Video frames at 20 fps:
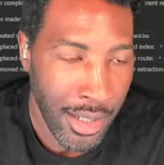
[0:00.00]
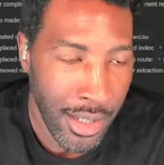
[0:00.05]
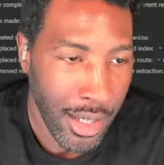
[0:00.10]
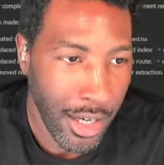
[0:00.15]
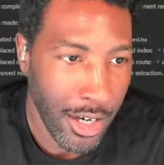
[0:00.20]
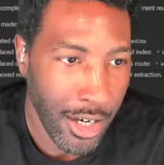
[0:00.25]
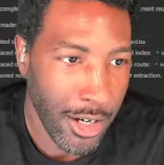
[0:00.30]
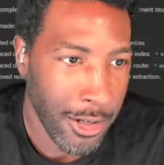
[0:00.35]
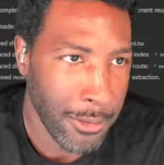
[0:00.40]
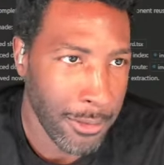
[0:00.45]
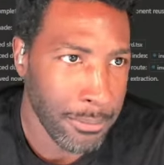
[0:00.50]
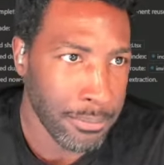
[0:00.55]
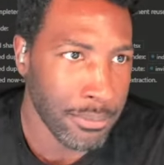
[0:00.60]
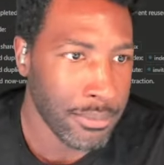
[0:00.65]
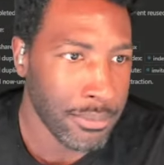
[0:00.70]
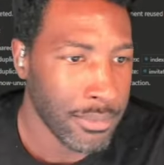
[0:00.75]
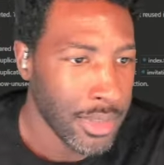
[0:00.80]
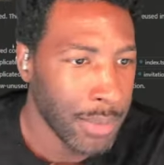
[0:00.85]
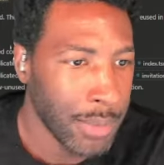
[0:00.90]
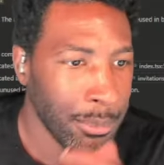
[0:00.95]
I
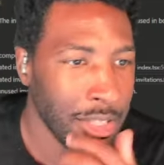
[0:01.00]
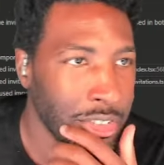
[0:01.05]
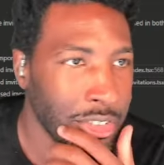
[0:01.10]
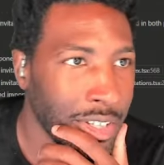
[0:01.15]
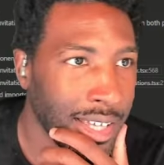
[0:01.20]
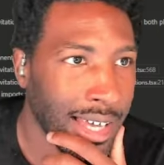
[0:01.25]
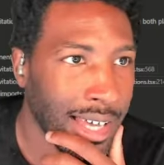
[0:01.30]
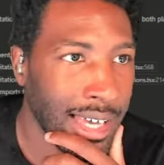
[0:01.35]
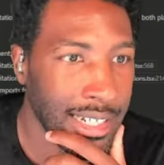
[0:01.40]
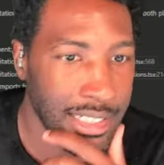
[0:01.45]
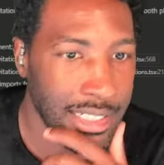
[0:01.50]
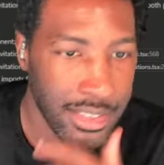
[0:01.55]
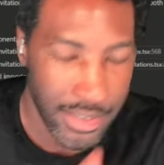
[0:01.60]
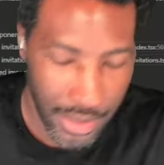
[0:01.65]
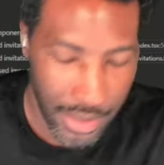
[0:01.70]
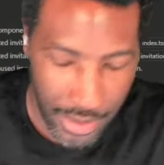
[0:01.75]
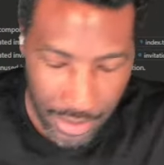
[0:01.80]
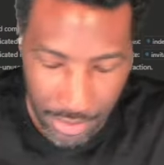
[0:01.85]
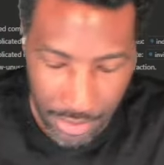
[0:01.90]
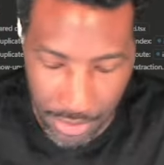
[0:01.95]
mean, you can kind of
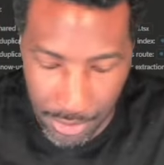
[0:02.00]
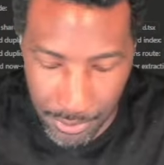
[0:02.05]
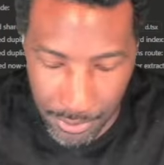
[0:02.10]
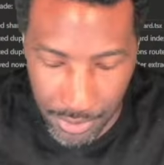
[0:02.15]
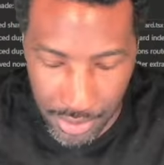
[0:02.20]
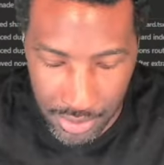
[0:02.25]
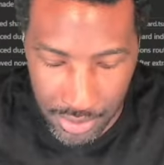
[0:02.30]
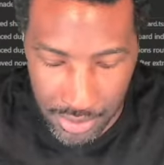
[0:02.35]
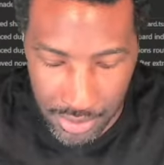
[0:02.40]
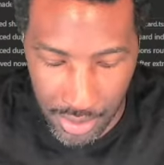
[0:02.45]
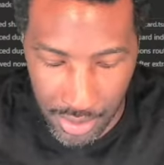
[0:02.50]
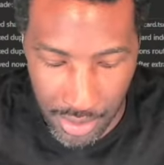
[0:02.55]
see. I don't know if you can see.